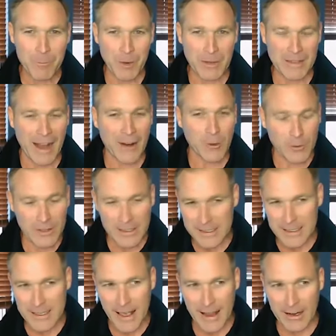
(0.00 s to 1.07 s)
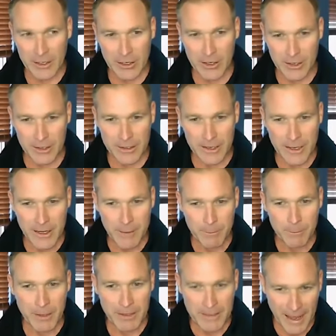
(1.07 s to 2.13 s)
But not only is he that good,
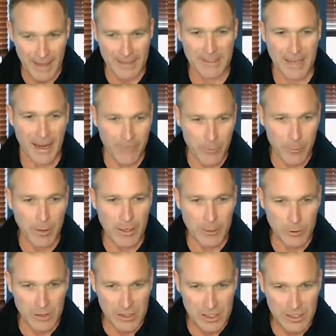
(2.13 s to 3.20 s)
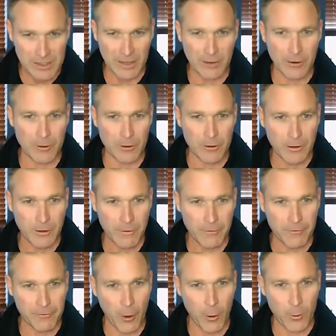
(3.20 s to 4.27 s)
but yes, everybody was still
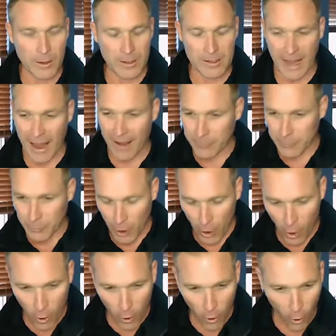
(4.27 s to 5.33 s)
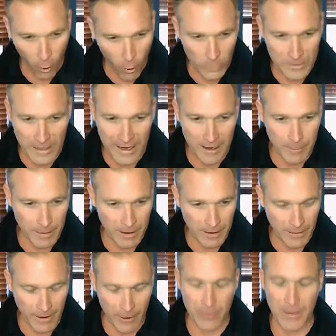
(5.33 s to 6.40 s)
focus after a whole day of
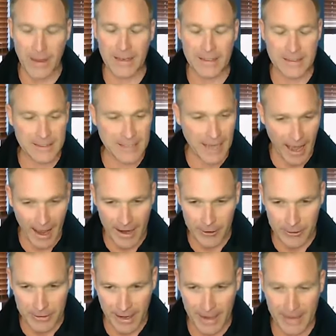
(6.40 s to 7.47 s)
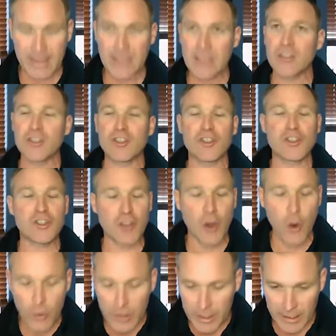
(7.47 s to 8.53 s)
being there, the entire day,
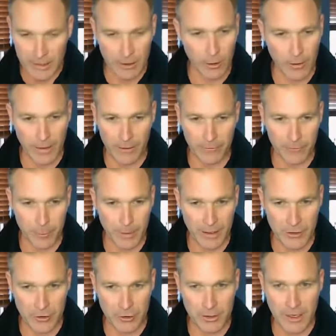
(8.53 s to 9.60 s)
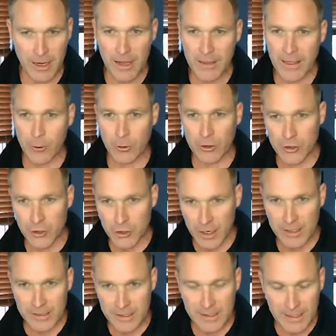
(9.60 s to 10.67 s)
soaking in all that information. They were
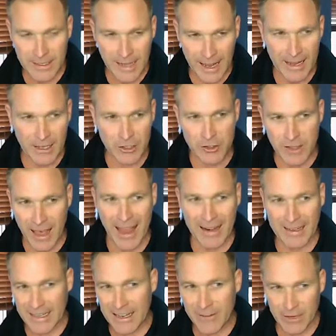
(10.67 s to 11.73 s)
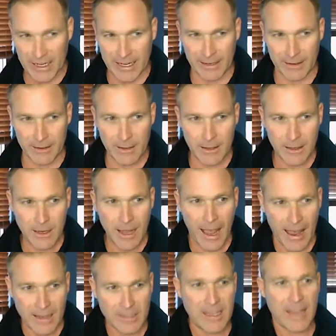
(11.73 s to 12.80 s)
just as engaged that evening
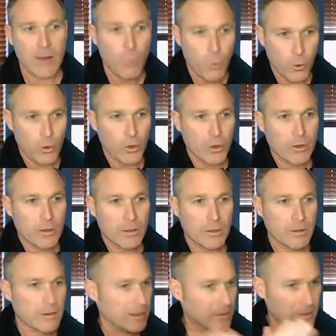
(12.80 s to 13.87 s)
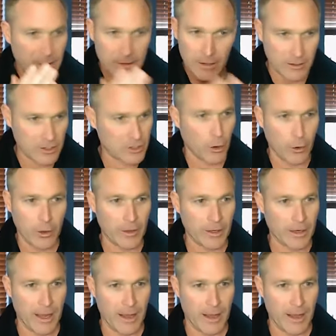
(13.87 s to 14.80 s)
as they were the, the, the start of the